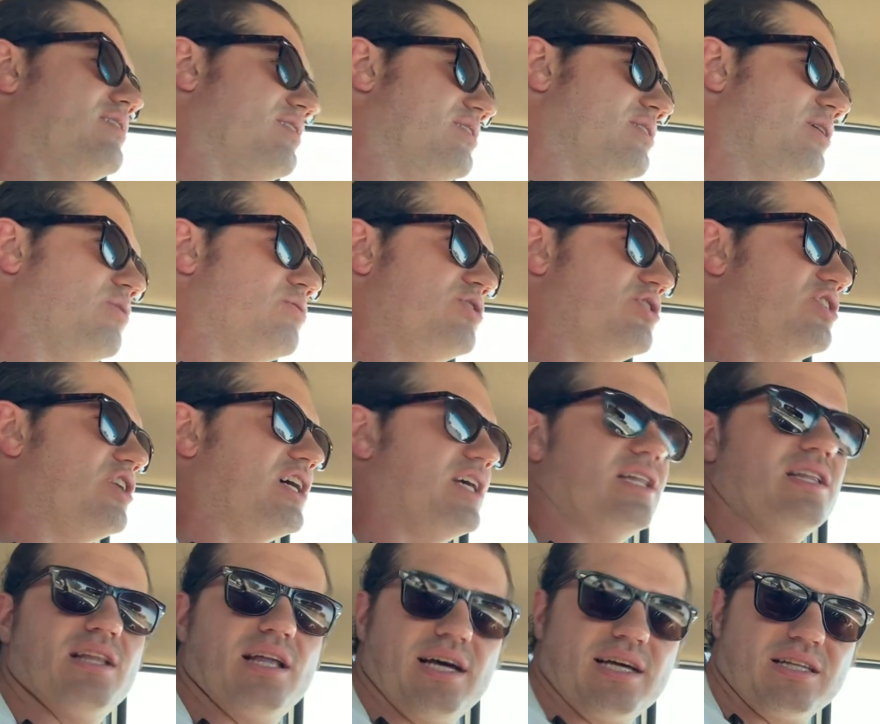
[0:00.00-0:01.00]
oh, no
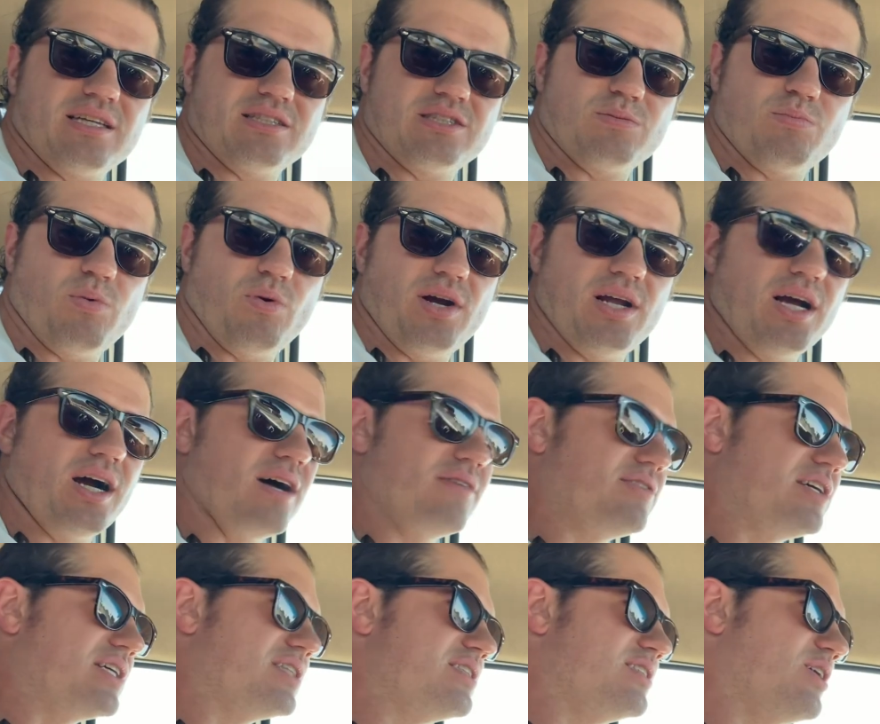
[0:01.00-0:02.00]
shit. Like, this is pretty
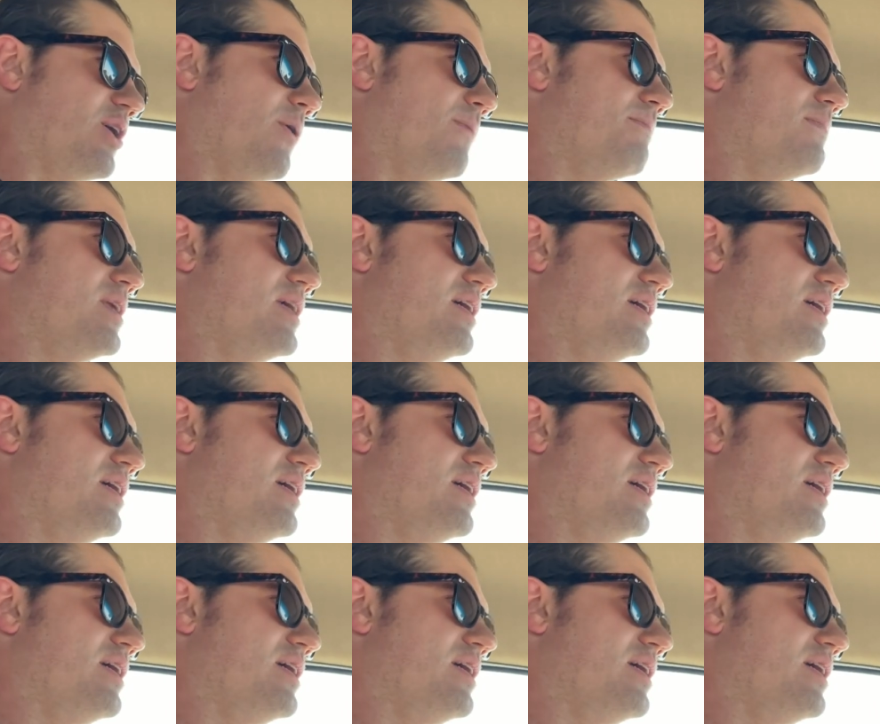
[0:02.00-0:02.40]
obvious. So,